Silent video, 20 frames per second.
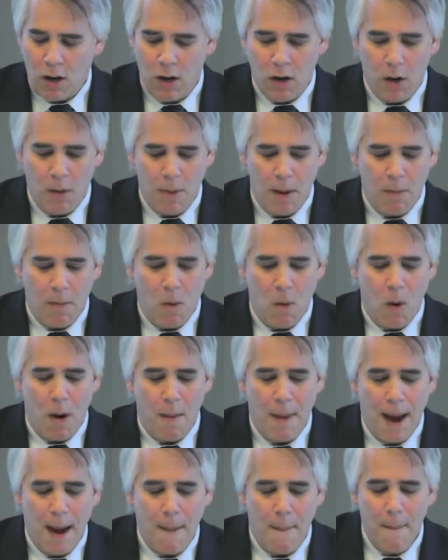a little bit more
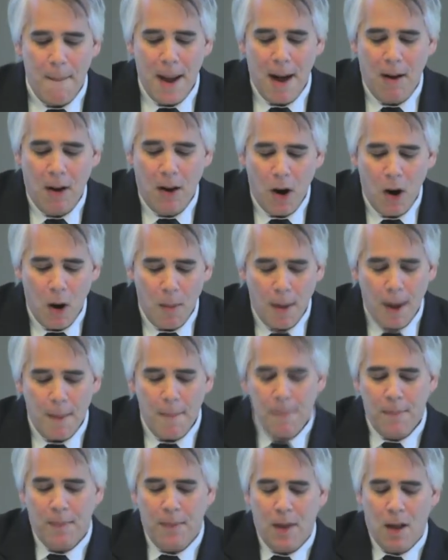about melanoma.
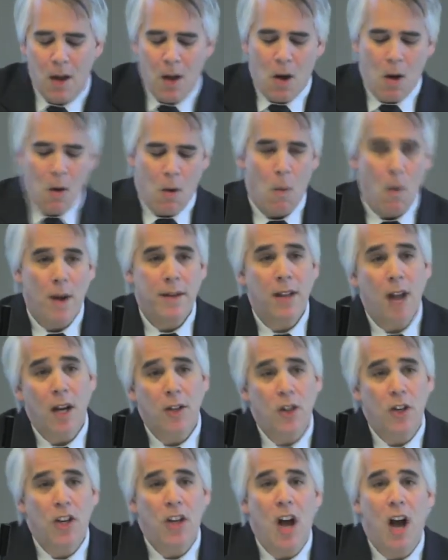What
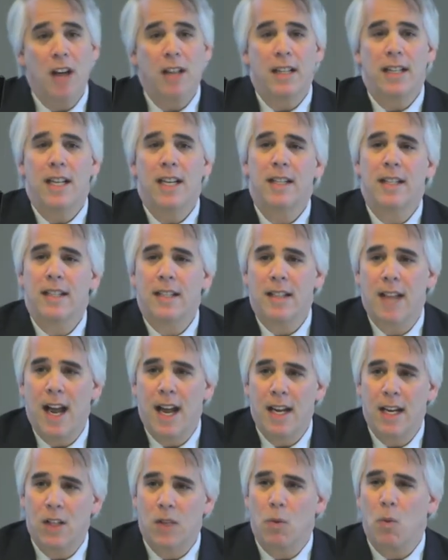Dr. Young didn't
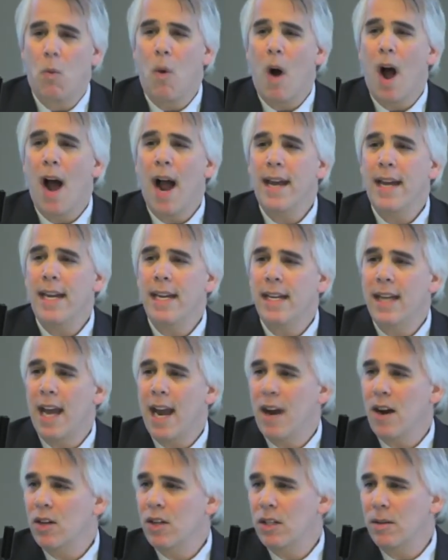say is why he
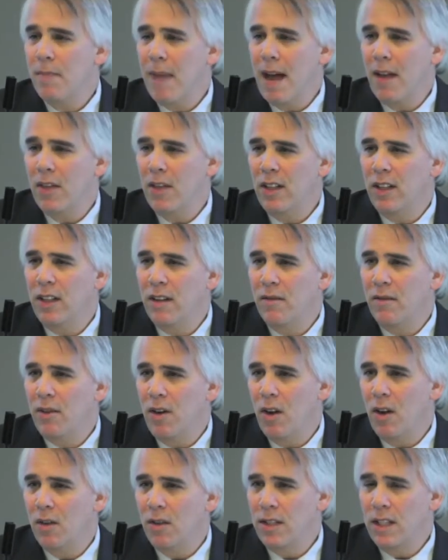cares about the lymph
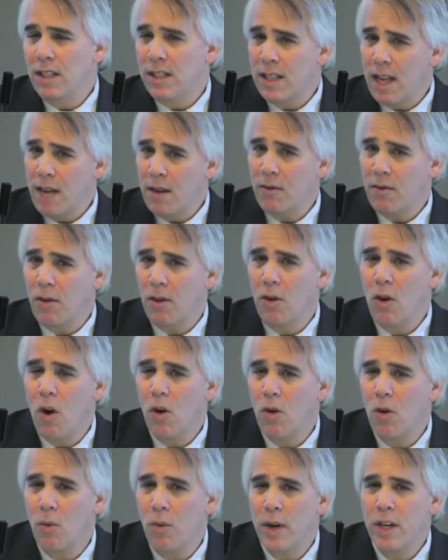nodes. He said for
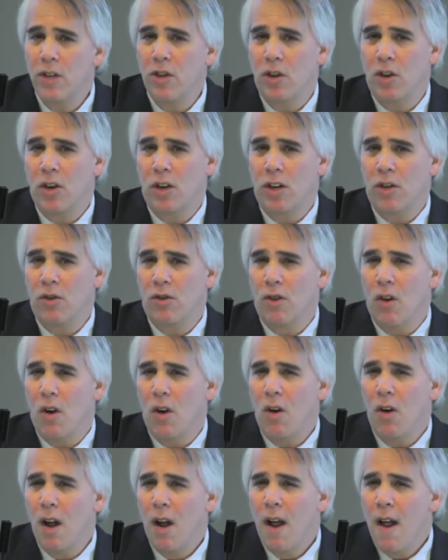local regional control.
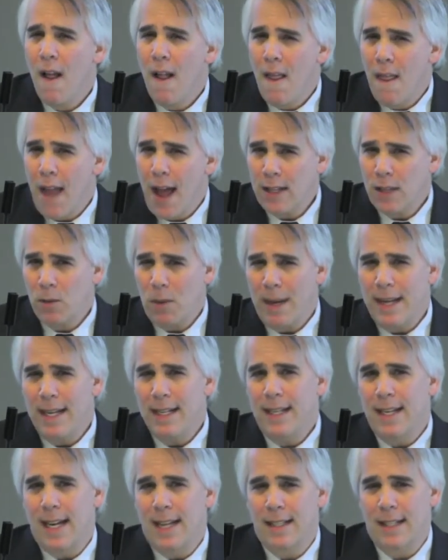That's what he
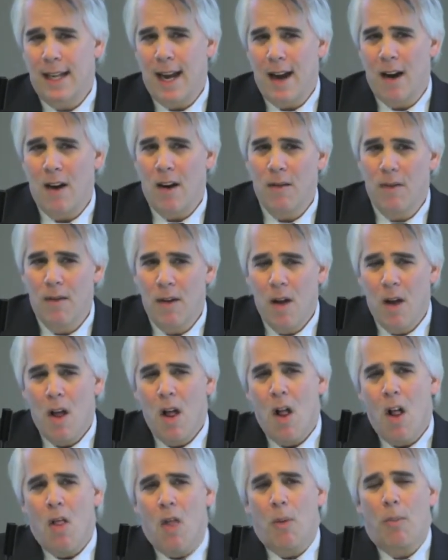takes care
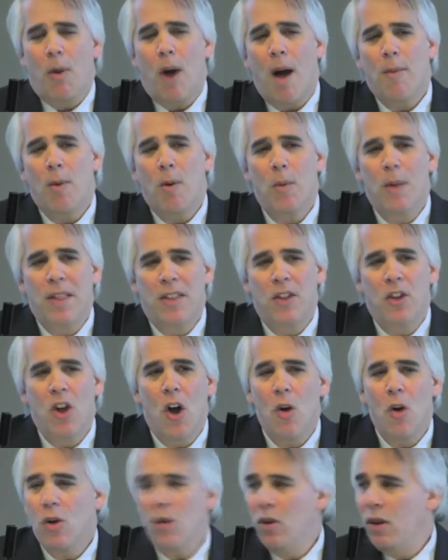of. The problem with
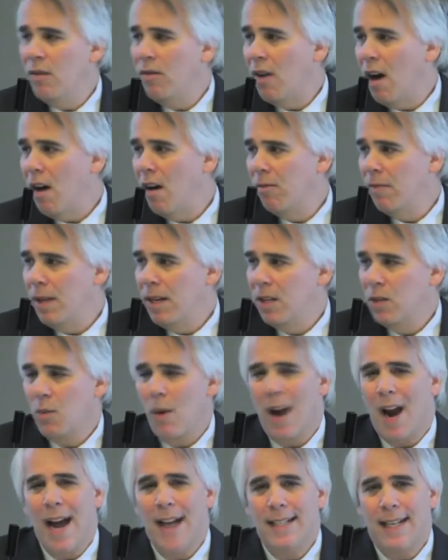nodal involvement is
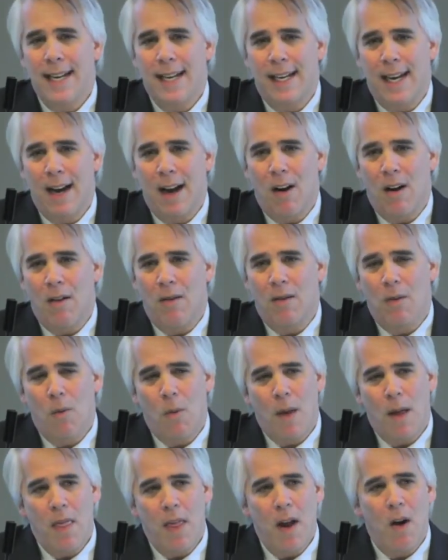what I take care
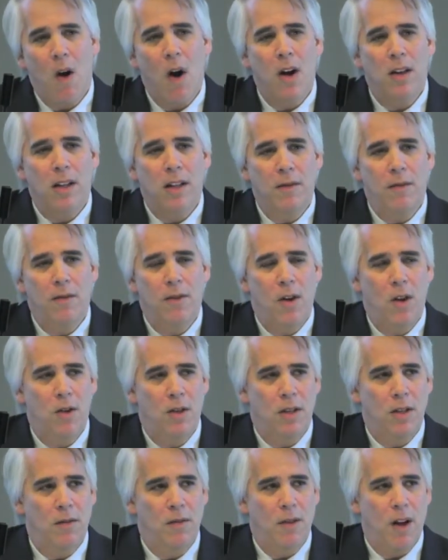of. When there are lymph
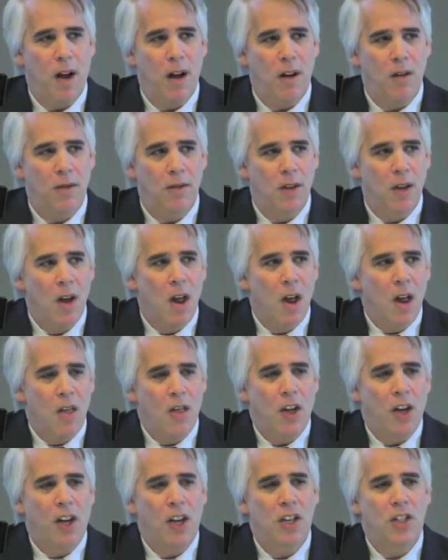nodes involved,
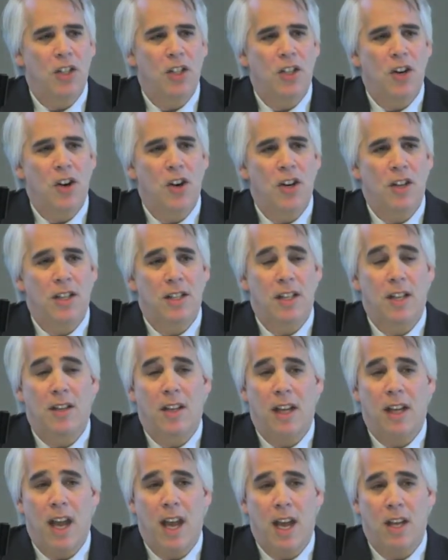the concern is that
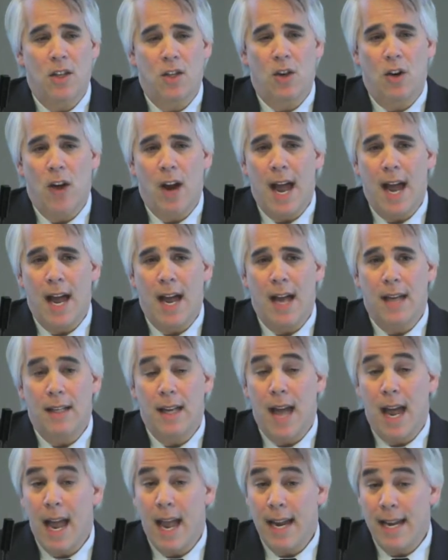the cancer
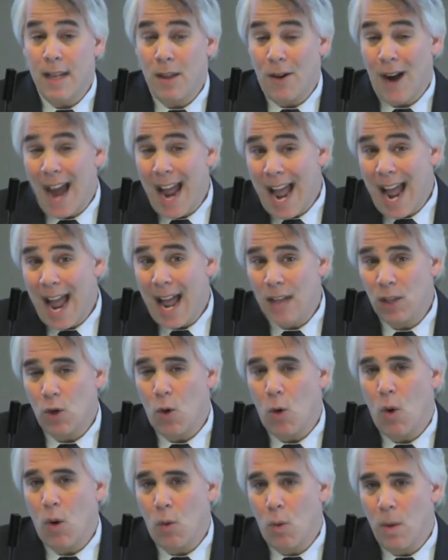either has
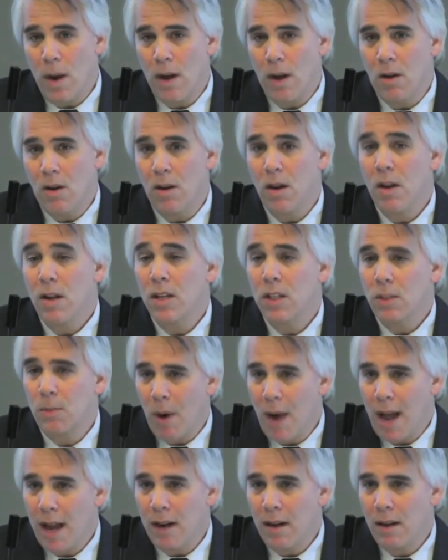or will
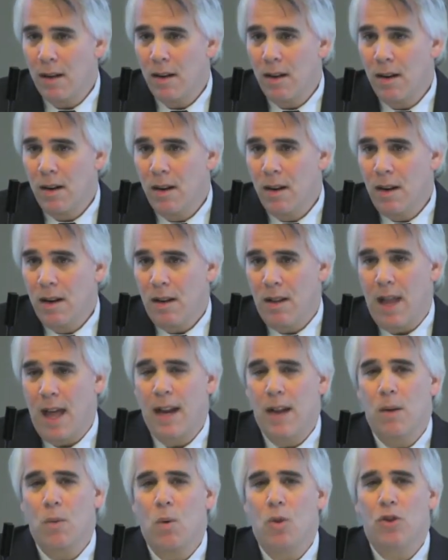spread,
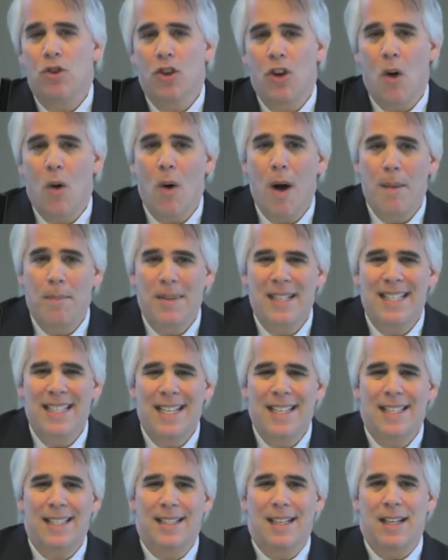that it will show up
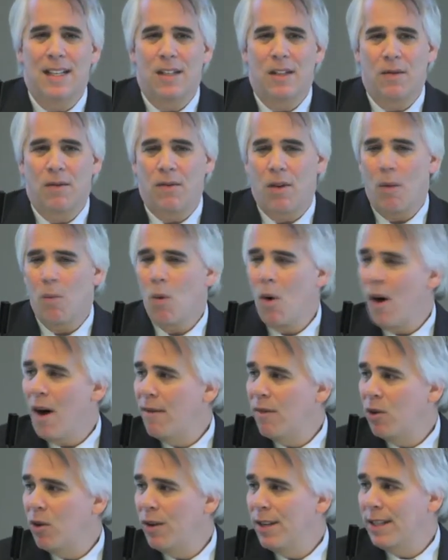distant from
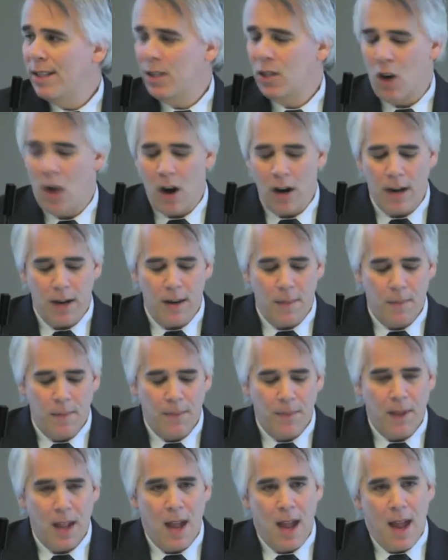wherever it started.
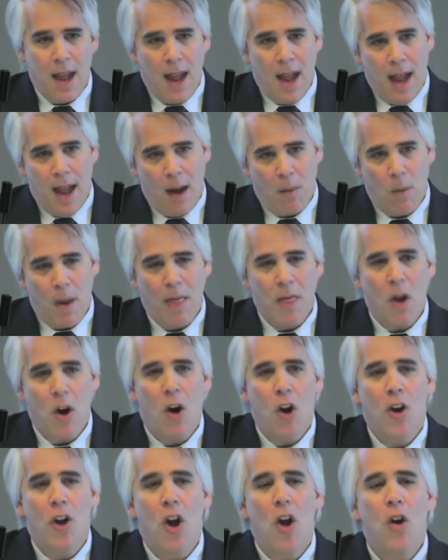And when
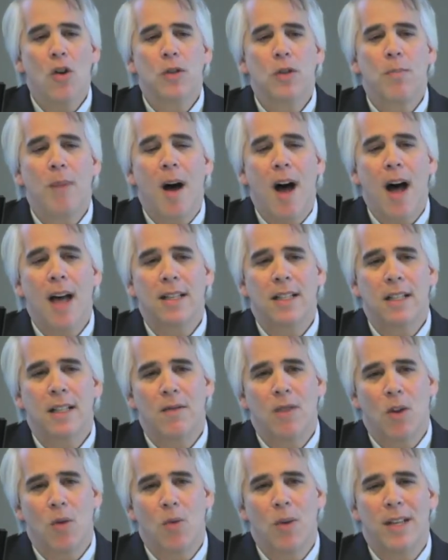there are nodes
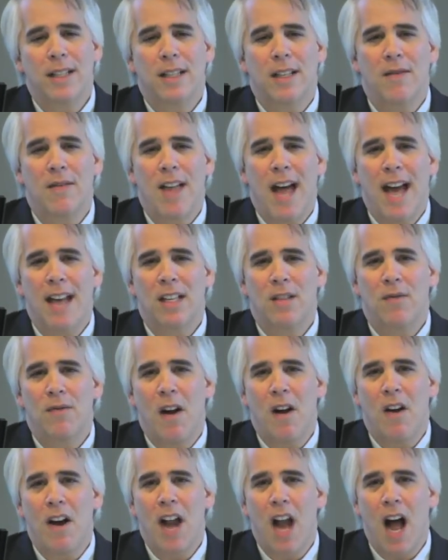positive, the risk of that is
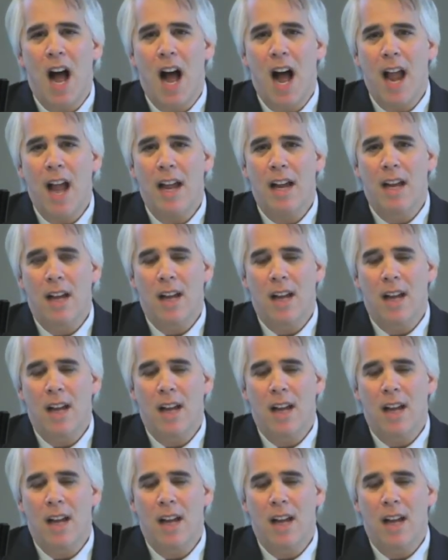very high.